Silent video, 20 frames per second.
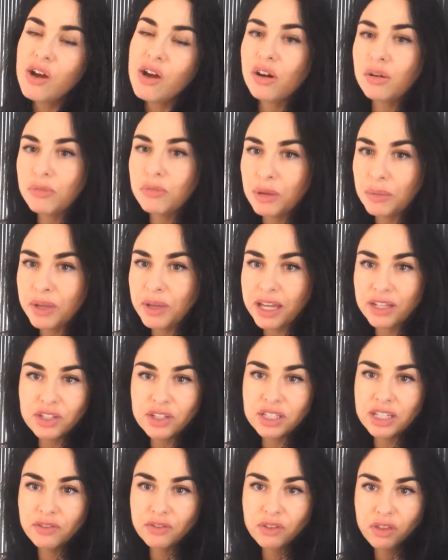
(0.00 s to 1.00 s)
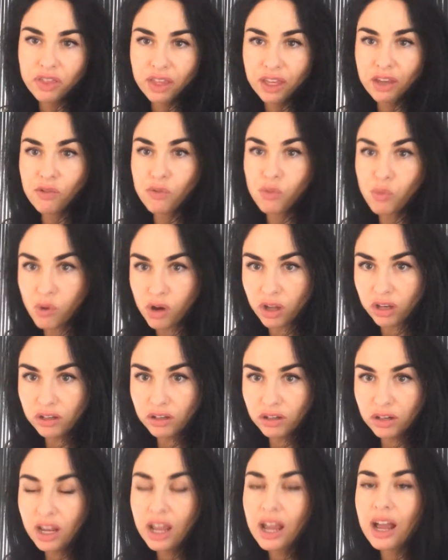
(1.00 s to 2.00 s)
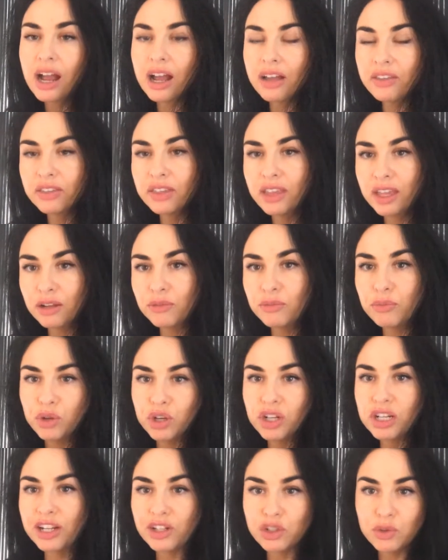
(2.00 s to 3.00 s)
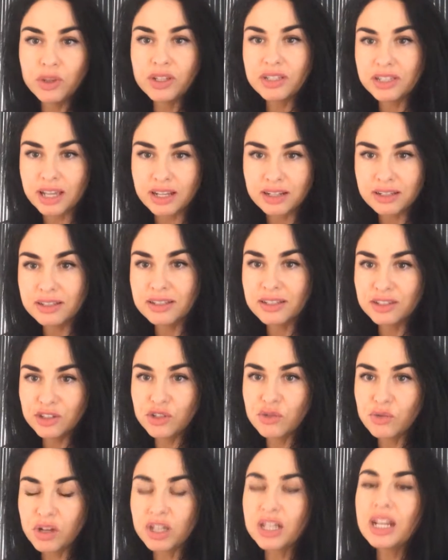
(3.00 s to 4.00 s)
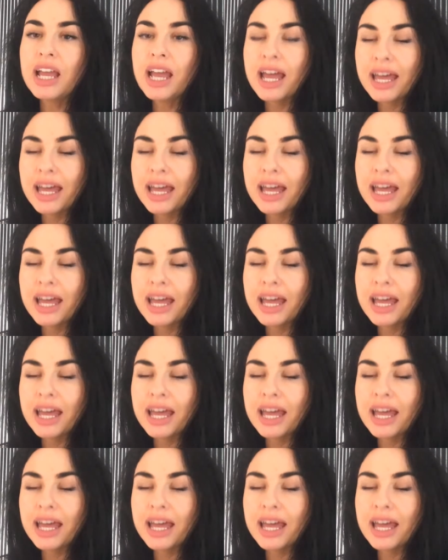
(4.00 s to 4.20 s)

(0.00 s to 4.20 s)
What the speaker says: or maybe I just have to think of one and then put it into a sentence and so on.